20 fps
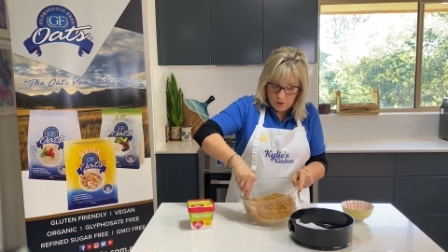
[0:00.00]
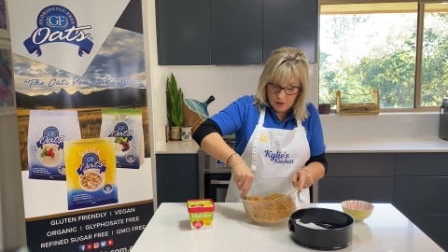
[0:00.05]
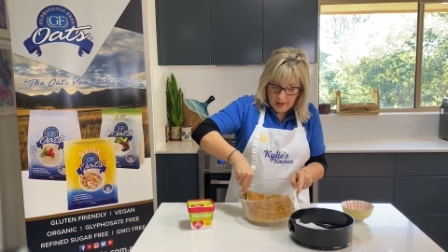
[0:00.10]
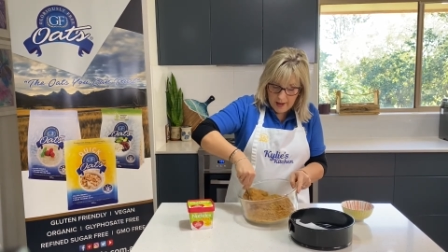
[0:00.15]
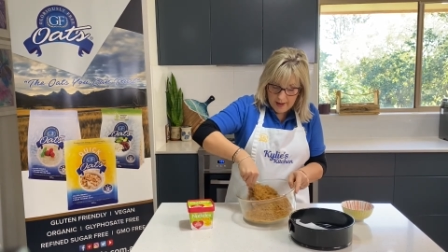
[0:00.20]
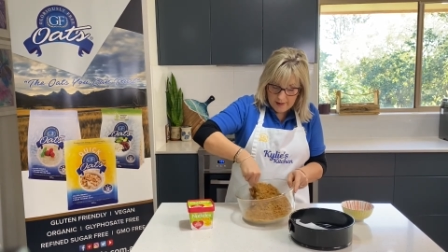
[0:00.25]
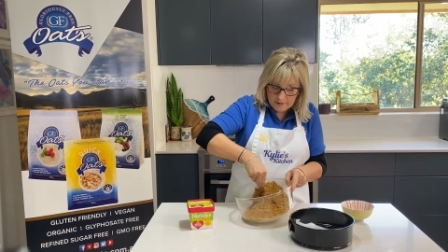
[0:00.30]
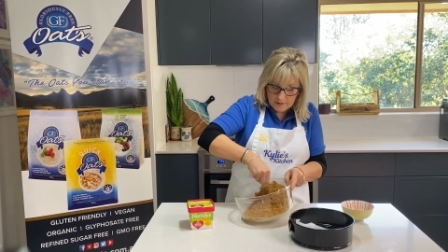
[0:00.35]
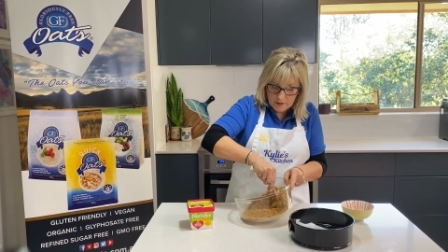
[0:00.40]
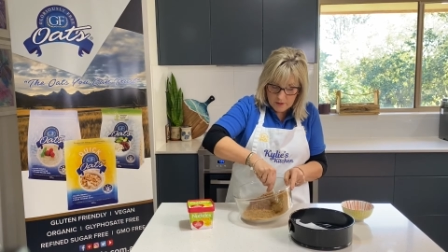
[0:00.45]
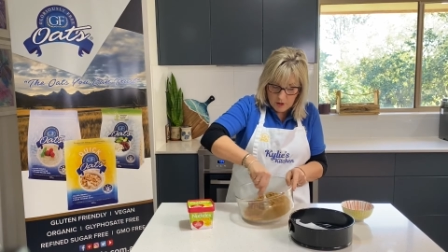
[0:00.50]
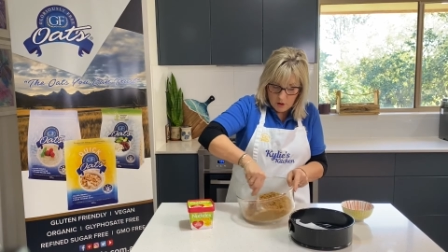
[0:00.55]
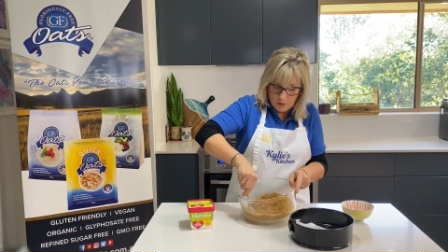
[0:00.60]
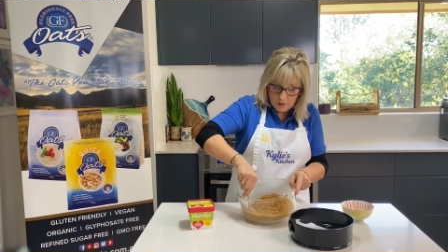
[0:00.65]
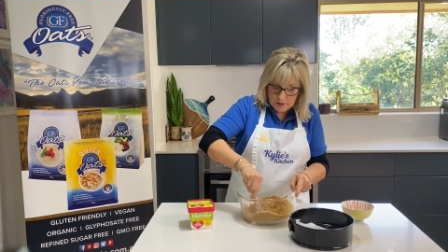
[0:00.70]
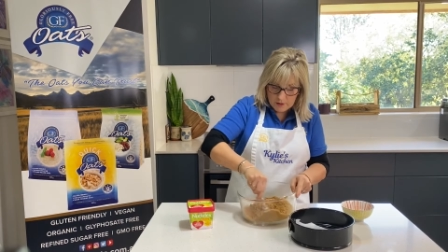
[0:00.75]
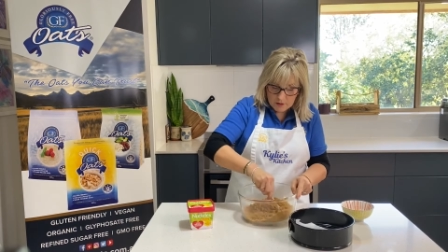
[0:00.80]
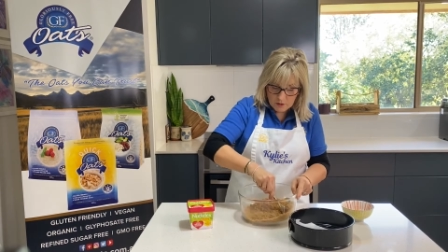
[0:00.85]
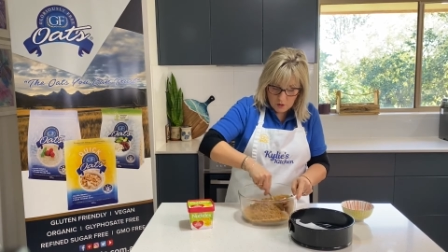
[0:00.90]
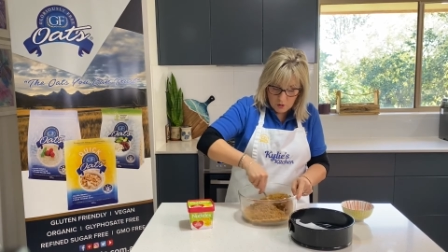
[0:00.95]
that so
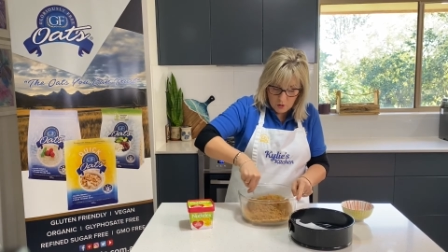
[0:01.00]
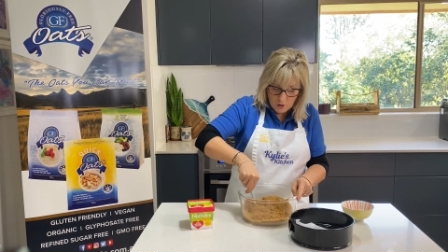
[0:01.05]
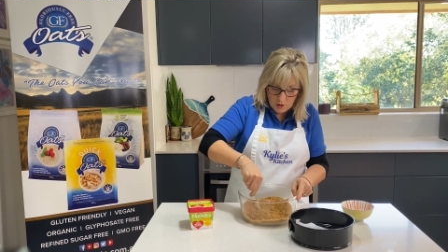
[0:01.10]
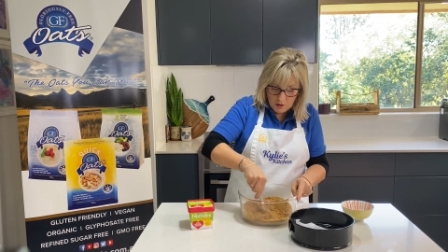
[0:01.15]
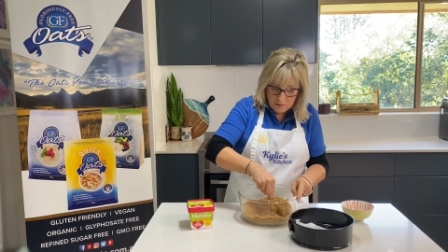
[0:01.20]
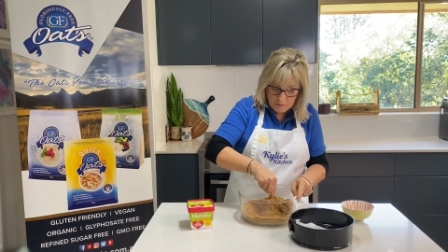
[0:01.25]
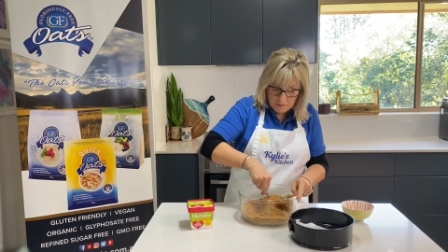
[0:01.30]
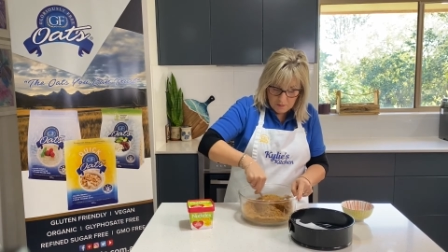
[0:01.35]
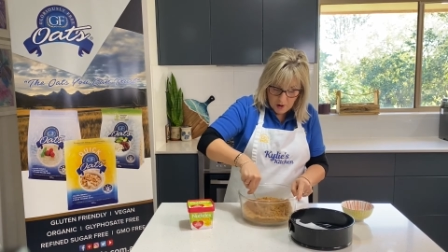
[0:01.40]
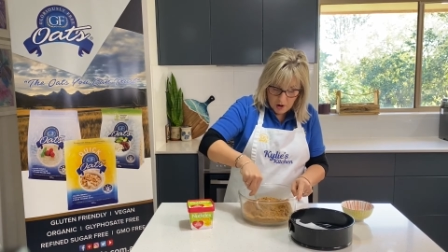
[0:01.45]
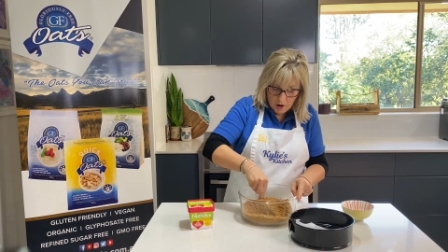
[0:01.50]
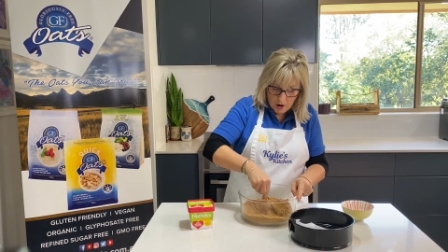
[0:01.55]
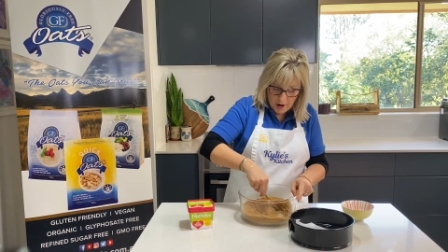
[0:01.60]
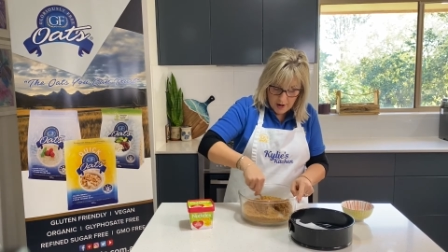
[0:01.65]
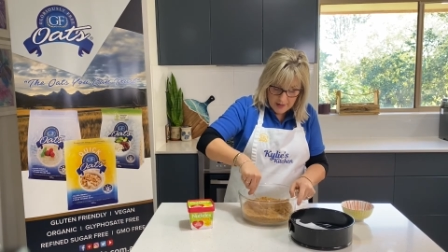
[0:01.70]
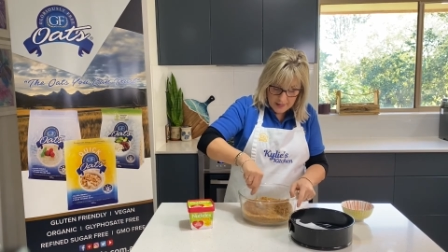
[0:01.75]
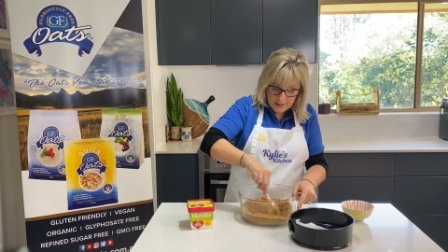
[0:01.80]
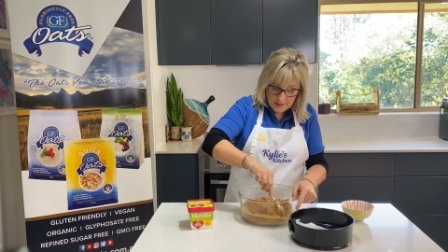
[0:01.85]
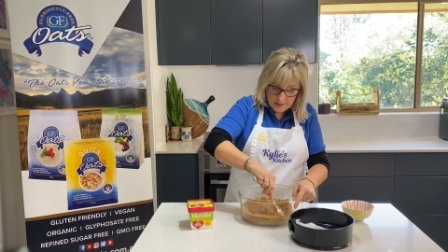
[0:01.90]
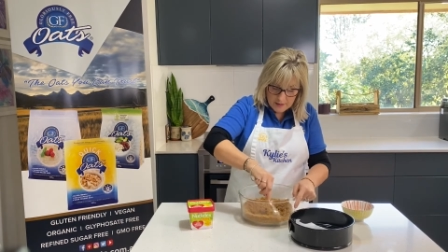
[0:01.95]
it's all
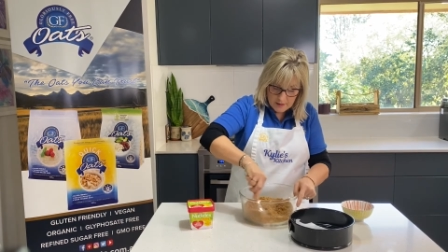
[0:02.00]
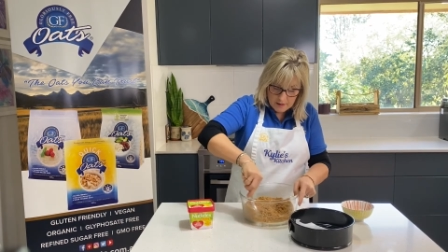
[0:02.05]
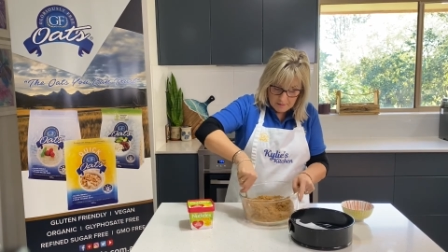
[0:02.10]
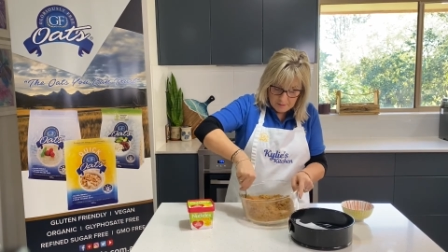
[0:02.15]
combined.